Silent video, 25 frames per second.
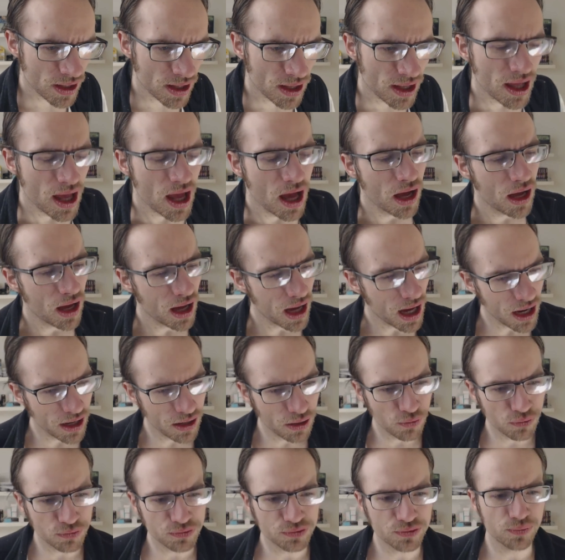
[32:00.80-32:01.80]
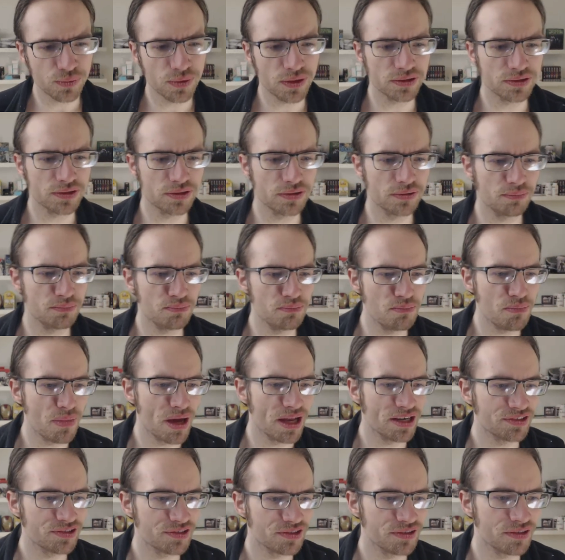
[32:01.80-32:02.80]
that I also want to
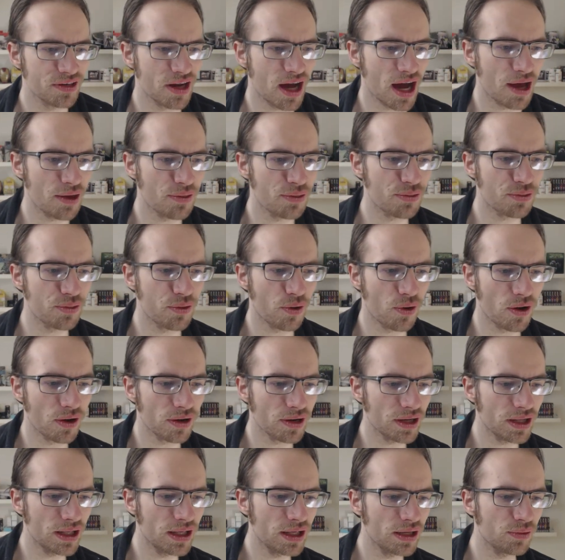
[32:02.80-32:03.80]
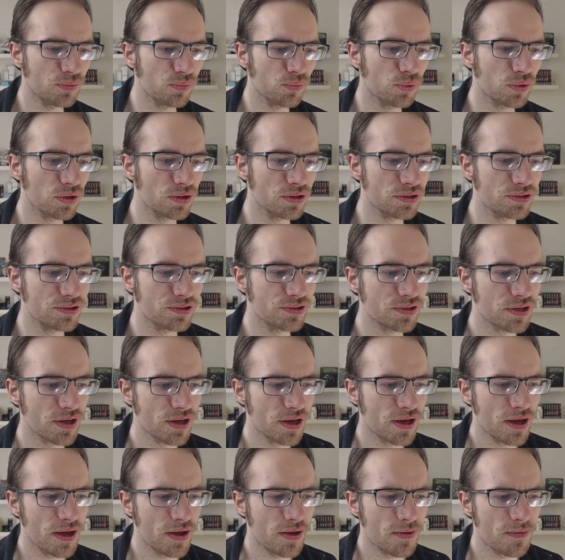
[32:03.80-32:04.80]
mention, I thought it was
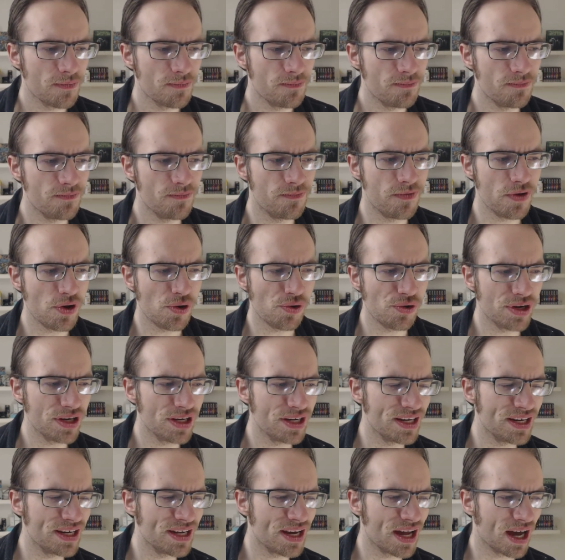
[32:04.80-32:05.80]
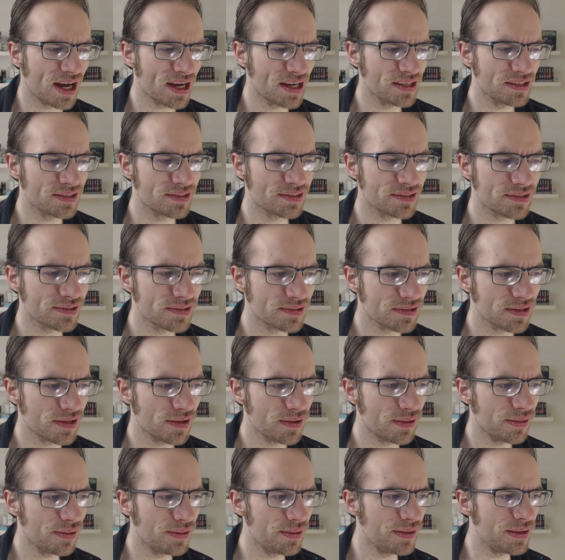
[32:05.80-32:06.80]
very nice,
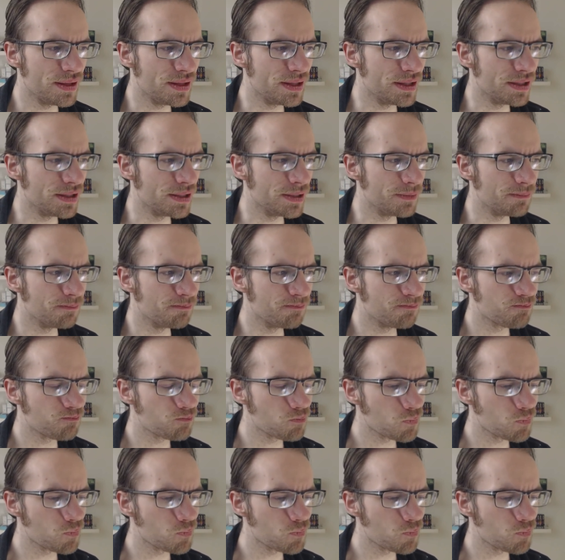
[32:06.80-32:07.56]
the